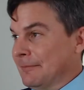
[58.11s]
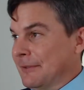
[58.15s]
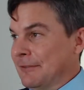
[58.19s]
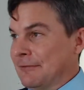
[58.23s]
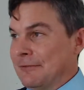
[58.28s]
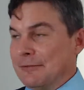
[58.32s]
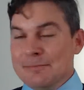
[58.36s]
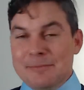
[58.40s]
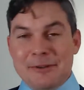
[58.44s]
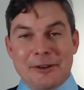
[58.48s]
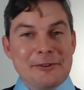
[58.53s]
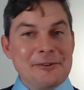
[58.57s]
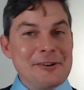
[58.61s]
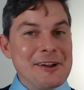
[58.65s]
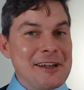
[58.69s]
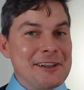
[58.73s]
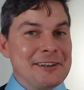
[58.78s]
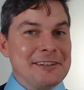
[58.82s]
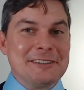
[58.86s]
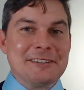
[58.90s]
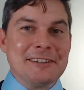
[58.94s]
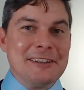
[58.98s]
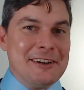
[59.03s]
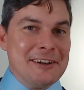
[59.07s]
If you've been
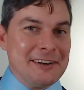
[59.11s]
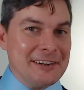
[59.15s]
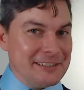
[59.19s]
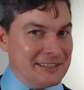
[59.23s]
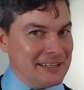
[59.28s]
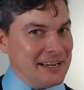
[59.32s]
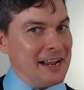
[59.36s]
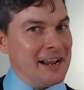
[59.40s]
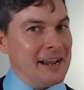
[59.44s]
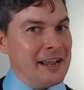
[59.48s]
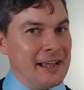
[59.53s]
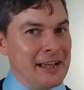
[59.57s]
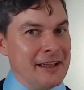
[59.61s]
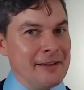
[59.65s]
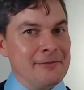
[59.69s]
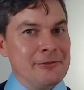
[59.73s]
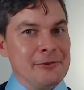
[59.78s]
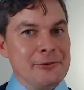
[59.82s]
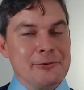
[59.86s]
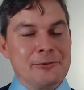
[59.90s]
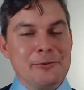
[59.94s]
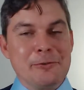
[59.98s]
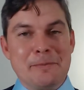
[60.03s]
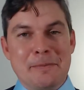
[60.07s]
around as long as I have,
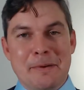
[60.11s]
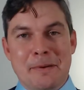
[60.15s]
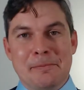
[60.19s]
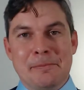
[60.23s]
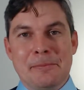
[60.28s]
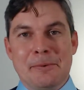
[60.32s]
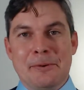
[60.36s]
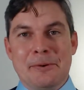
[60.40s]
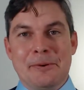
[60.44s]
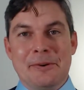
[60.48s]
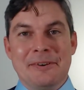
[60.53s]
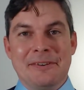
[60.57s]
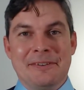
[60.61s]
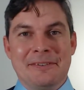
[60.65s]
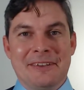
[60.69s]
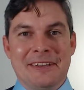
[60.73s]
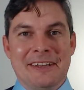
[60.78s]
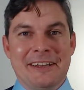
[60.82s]
you'll remember